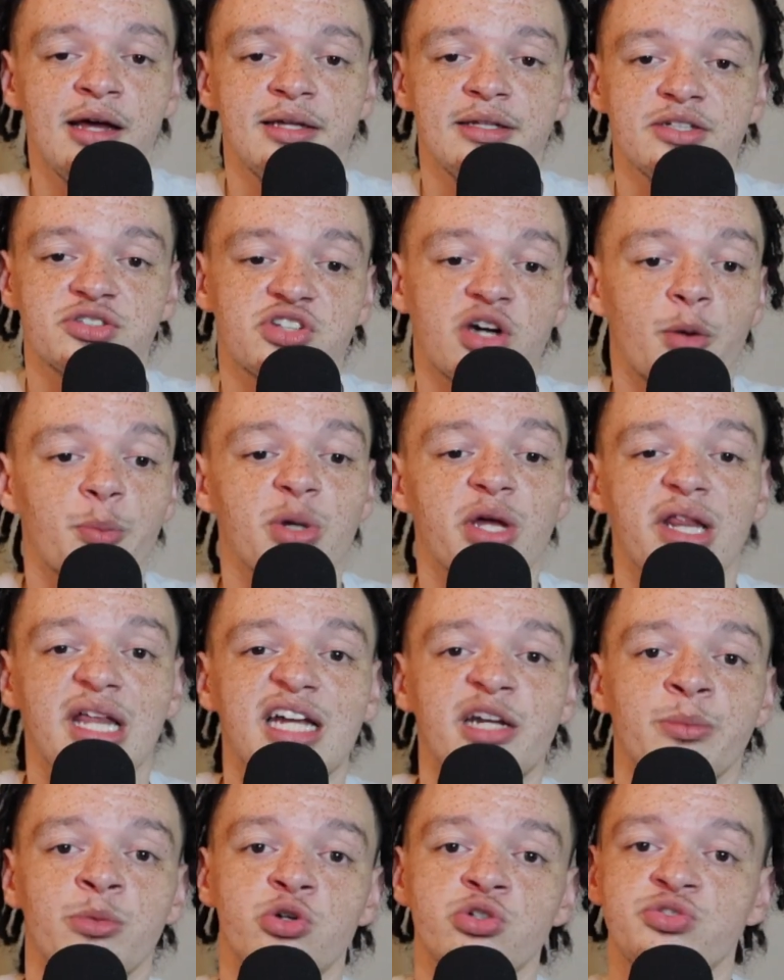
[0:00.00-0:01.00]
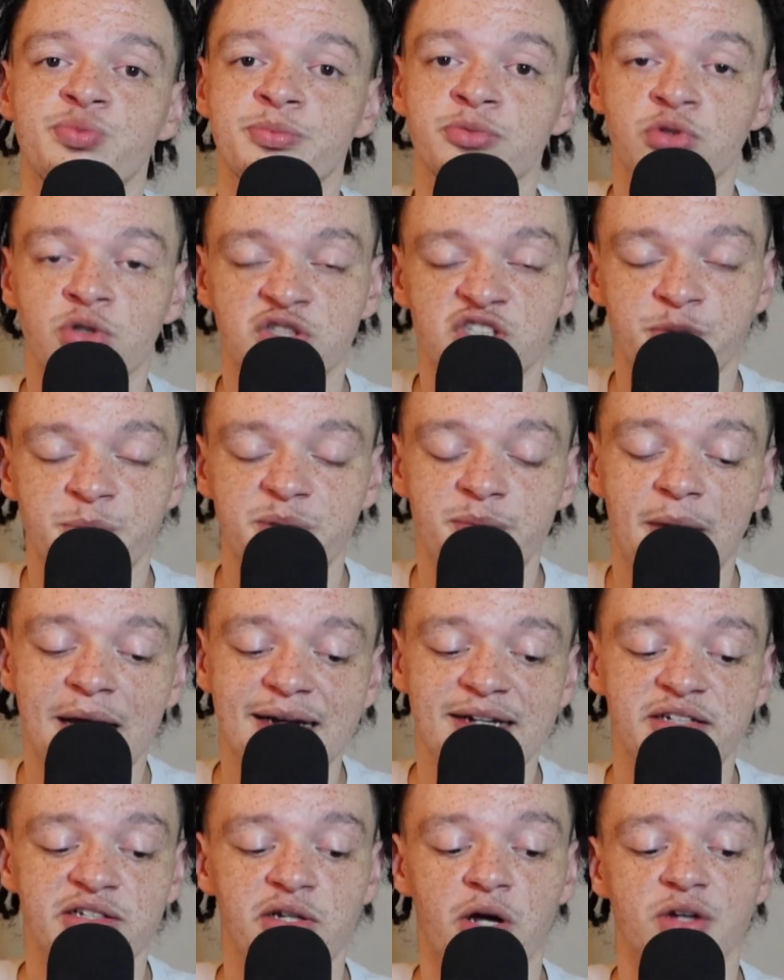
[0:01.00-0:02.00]
There's going to be a lot of moves look to be made
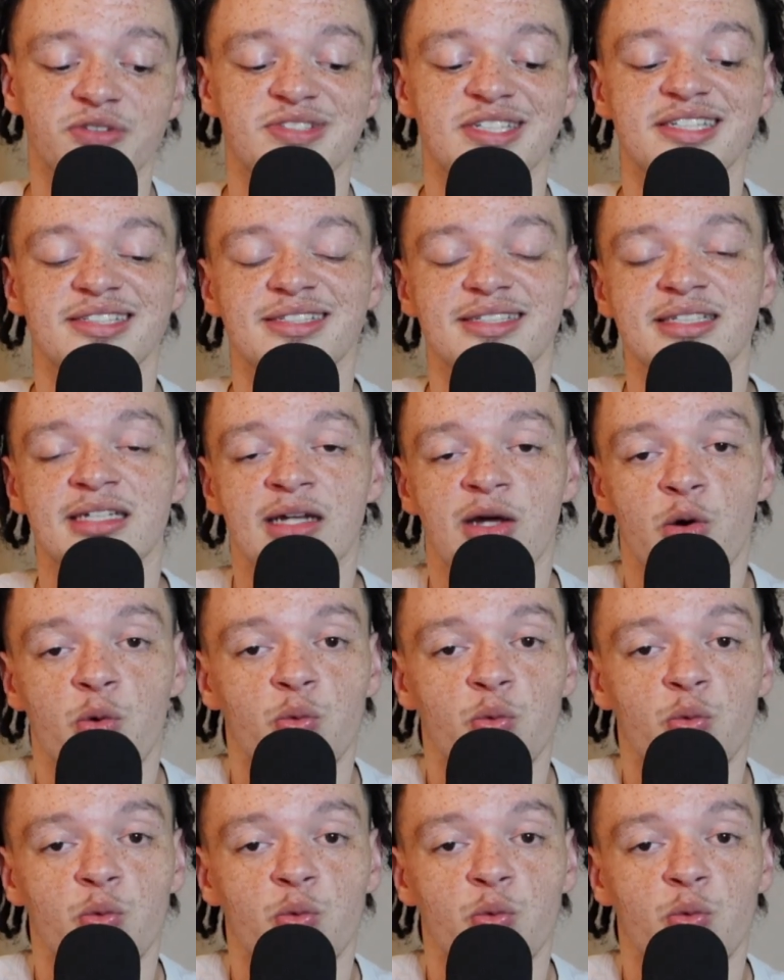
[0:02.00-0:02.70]
in the offseason.